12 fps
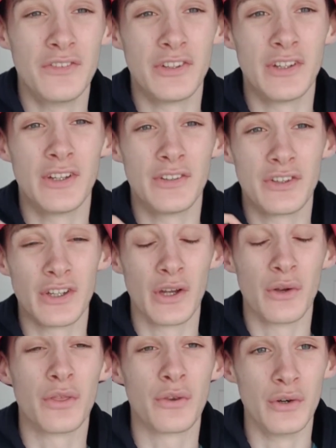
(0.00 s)
and to
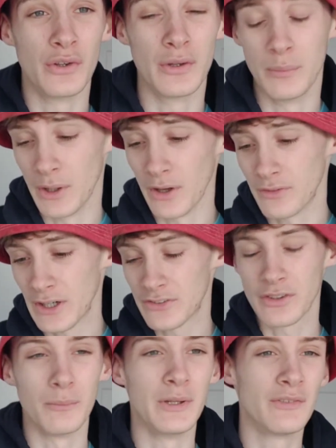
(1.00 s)
go through them. And I
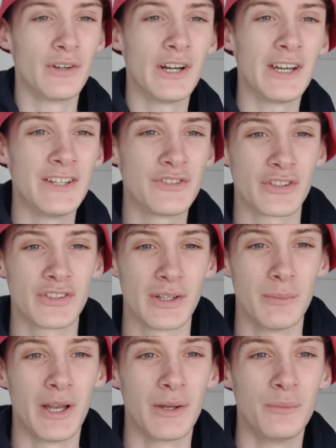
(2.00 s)
read something very
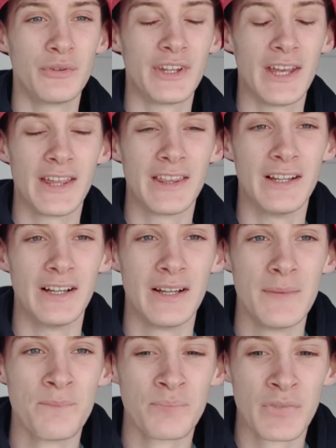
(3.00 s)
interesting about them, saying
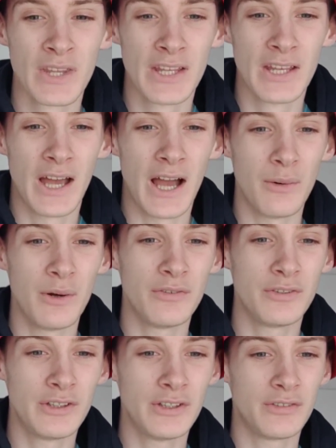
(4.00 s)
that
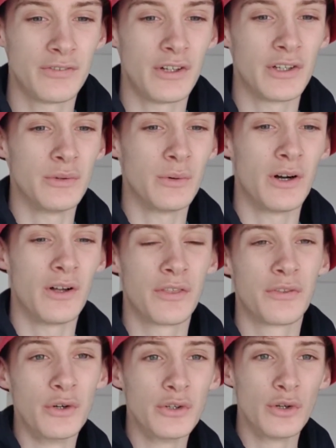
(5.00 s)
however far you
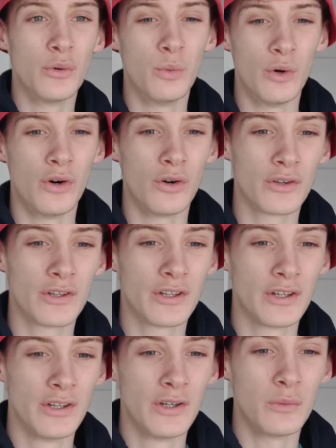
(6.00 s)
are through your
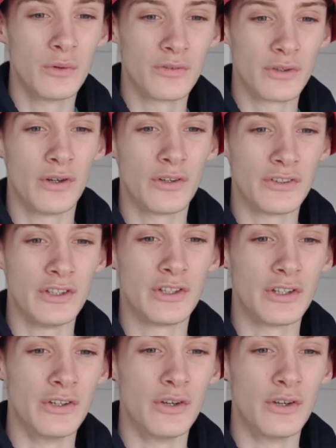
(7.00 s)
walk with God, you